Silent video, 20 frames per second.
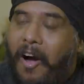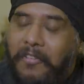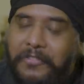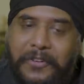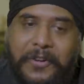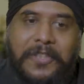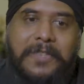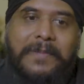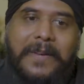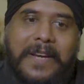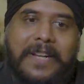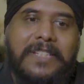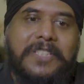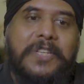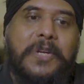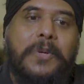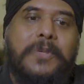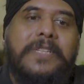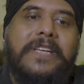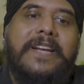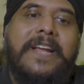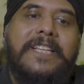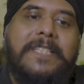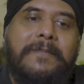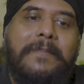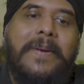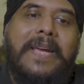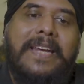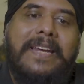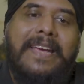Of course, because user
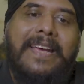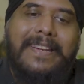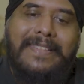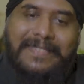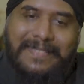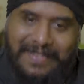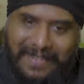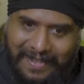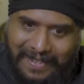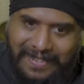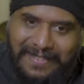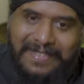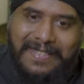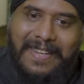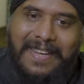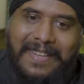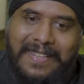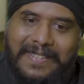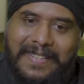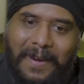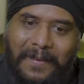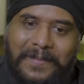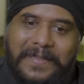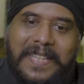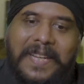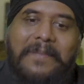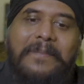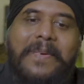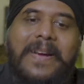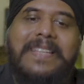experiences
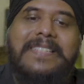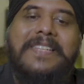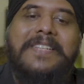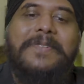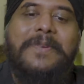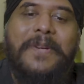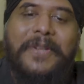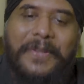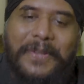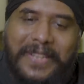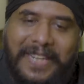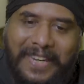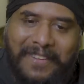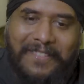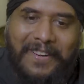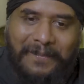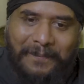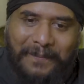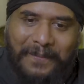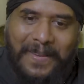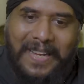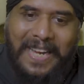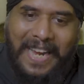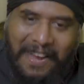something based on what you give him.